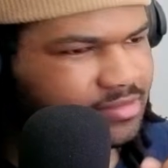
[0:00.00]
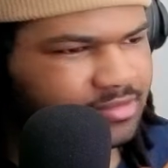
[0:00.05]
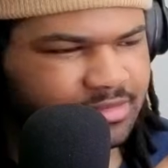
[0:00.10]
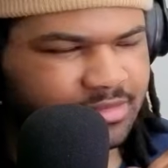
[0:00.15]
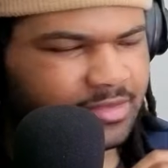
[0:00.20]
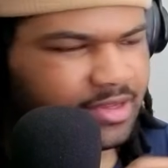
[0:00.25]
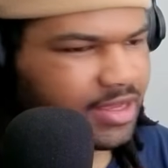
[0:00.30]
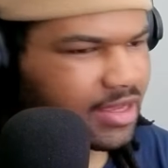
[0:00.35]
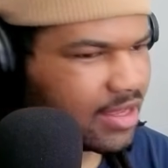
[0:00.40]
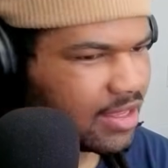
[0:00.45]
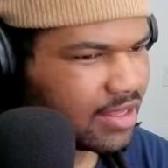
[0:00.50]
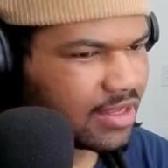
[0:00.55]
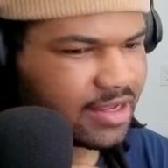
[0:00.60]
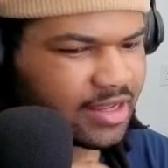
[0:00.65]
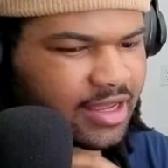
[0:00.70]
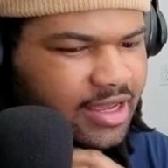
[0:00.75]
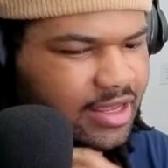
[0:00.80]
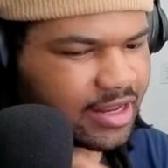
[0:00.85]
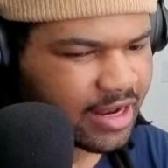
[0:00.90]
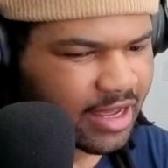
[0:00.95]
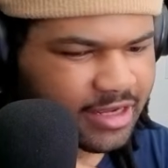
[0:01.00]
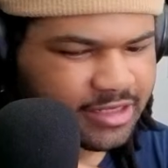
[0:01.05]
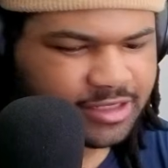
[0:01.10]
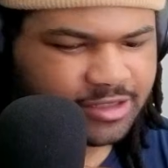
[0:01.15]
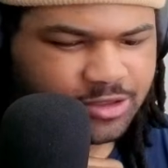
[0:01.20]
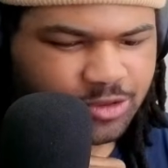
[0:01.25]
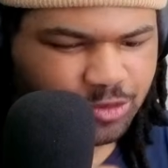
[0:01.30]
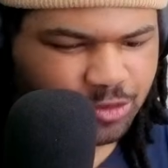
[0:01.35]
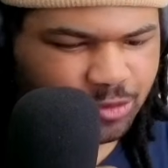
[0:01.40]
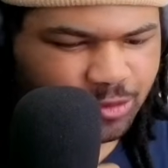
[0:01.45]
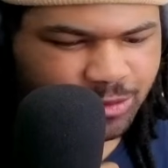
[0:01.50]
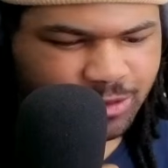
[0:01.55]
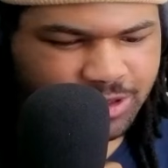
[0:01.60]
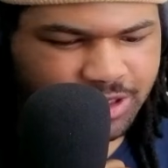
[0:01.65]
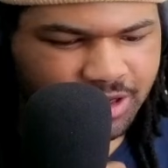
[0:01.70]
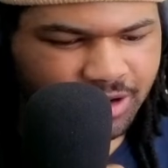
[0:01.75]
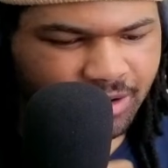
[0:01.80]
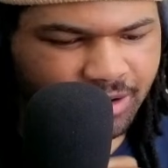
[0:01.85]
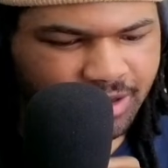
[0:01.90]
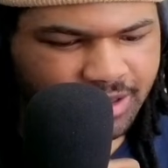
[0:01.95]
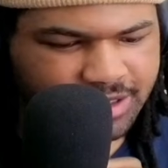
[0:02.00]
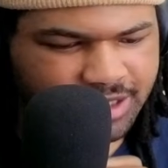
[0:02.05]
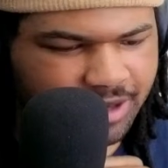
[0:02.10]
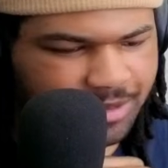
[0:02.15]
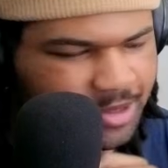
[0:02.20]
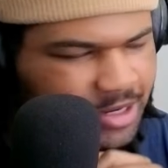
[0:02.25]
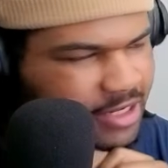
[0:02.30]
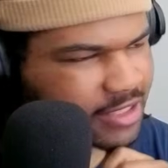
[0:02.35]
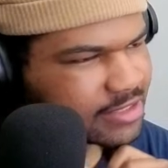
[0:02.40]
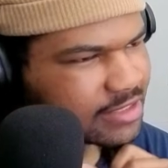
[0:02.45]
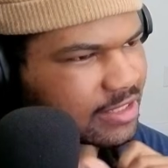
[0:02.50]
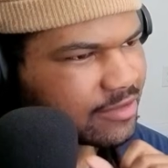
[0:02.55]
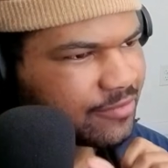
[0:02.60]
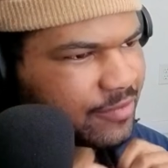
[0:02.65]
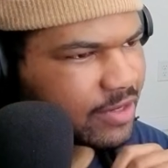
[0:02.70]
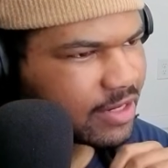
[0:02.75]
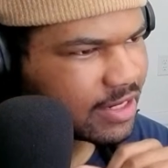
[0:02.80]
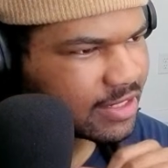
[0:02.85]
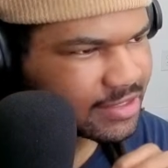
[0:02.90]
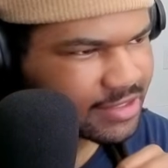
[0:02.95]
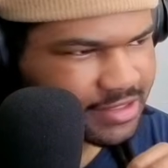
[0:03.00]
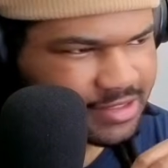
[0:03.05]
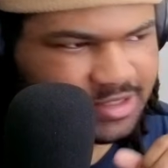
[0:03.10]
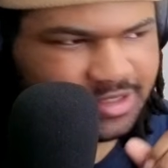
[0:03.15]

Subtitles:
Yeah, again, as those oohs are going on top of that, it sounds very nice.